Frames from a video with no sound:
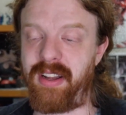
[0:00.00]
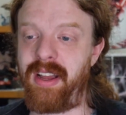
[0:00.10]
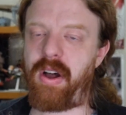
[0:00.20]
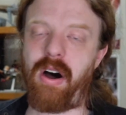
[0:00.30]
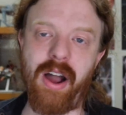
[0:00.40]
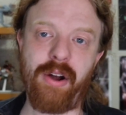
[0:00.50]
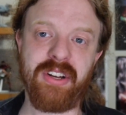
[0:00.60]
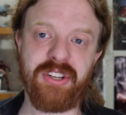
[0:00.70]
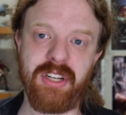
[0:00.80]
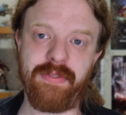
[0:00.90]
The higher
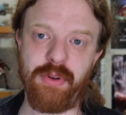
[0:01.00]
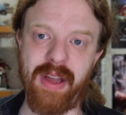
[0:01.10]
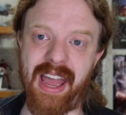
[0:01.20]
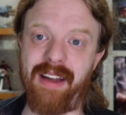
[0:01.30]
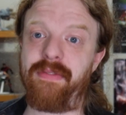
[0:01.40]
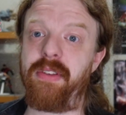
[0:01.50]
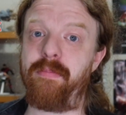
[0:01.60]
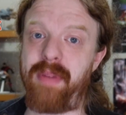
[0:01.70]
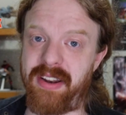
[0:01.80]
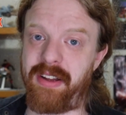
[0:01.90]
initiative you have, the
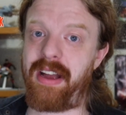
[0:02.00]
better